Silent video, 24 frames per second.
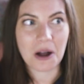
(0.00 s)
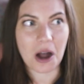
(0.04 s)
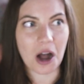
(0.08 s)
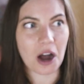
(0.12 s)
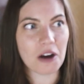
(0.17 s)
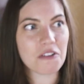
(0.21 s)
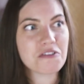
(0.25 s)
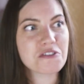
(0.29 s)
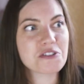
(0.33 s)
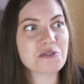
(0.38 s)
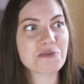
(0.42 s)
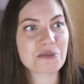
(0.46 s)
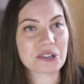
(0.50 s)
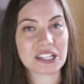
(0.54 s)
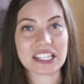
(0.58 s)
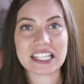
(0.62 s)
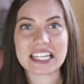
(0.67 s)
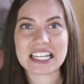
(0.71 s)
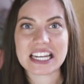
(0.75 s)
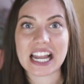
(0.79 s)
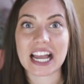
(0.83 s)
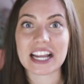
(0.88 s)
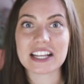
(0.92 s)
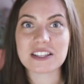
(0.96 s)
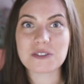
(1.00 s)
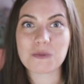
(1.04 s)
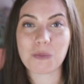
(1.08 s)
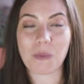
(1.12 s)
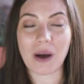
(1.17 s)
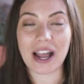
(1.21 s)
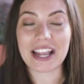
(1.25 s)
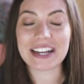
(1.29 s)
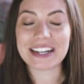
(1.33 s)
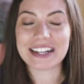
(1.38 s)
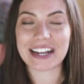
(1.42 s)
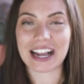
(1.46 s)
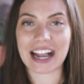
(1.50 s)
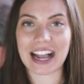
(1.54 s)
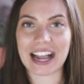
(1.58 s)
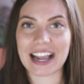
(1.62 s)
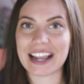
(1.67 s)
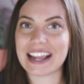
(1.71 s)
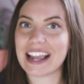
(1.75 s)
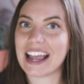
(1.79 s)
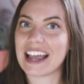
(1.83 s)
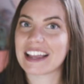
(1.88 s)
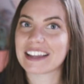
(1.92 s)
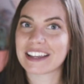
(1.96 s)
of the really nice wine
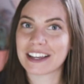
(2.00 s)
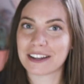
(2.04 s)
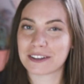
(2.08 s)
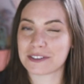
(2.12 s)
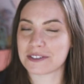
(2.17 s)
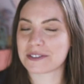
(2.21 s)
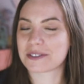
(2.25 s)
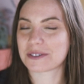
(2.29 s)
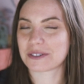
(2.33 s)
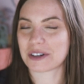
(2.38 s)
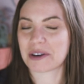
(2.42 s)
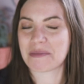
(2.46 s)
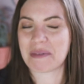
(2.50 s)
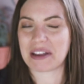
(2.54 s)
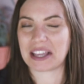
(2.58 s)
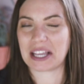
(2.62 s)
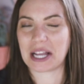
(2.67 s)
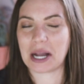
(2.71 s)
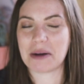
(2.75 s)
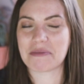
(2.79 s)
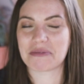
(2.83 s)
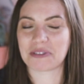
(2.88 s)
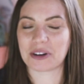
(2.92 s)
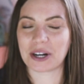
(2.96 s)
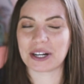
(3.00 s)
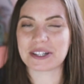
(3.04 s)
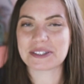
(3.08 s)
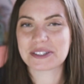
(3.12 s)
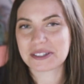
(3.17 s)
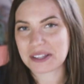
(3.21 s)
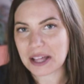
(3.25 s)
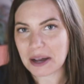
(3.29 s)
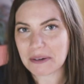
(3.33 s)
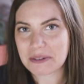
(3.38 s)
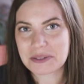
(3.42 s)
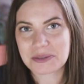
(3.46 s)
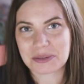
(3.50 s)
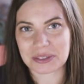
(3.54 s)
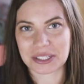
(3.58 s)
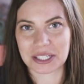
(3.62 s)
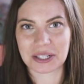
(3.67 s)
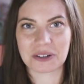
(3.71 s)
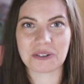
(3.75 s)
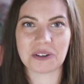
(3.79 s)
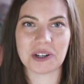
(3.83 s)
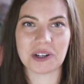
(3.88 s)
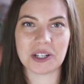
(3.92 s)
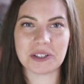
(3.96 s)
guy and kitchen store making up for it. So that was really
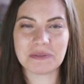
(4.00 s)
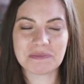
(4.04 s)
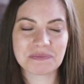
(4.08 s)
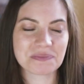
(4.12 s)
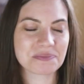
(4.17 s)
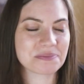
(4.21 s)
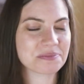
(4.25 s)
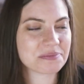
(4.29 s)
cool.